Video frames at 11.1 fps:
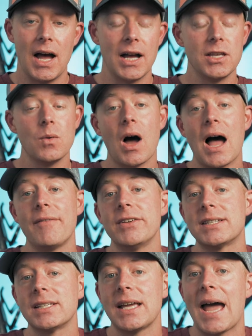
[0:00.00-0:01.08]
You
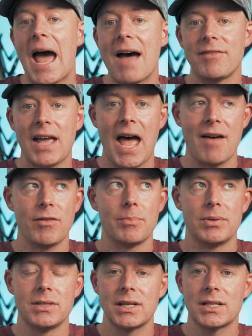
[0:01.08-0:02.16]
obviously have to have a
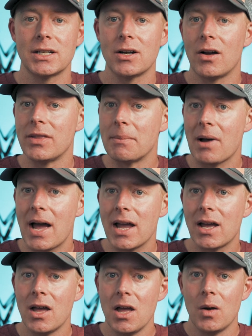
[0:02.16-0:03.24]
position on the
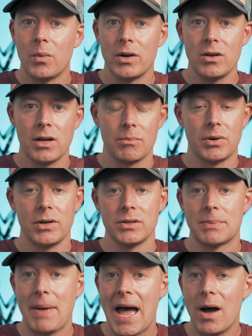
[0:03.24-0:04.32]
bike where you can
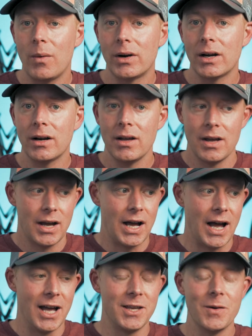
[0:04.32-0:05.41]
produce power.
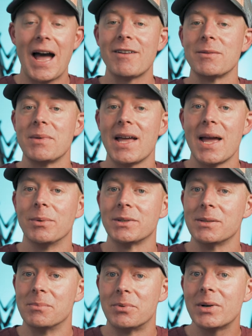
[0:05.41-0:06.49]
You have to be able
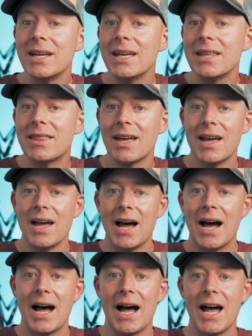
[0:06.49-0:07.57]
to breathe.
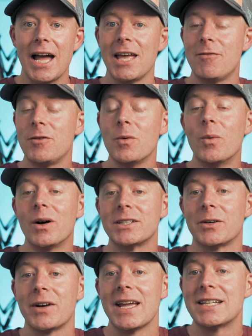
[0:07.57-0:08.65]
If you want
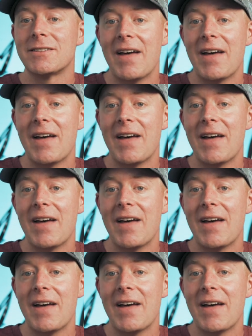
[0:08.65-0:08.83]
to race